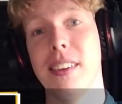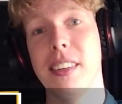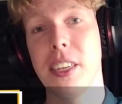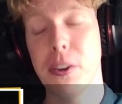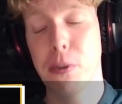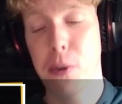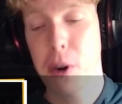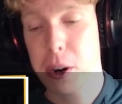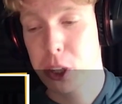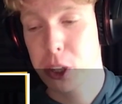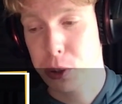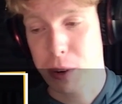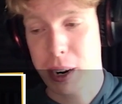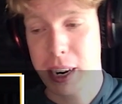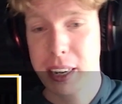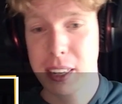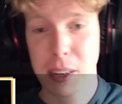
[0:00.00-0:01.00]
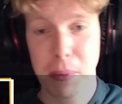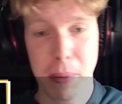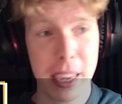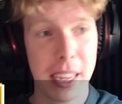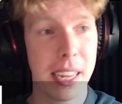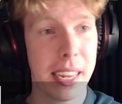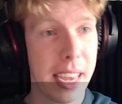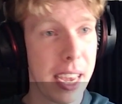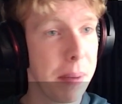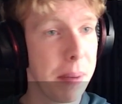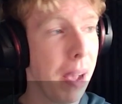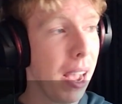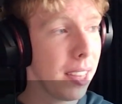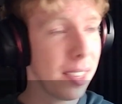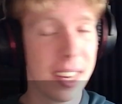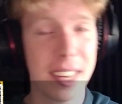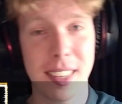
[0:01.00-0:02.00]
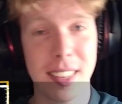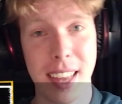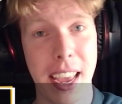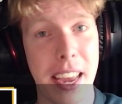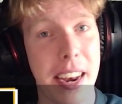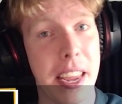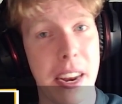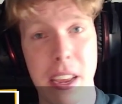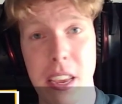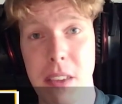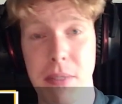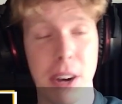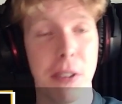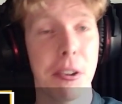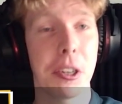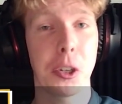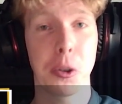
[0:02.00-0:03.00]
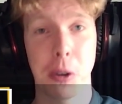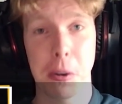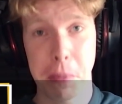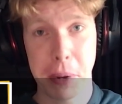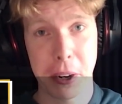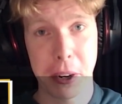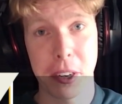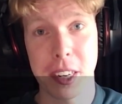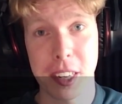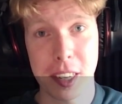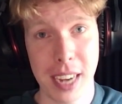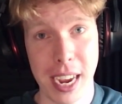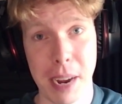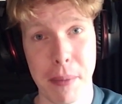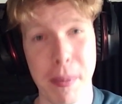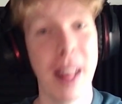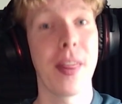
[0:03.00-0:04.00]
You are trying to make a game, as I said, in a very short period of time.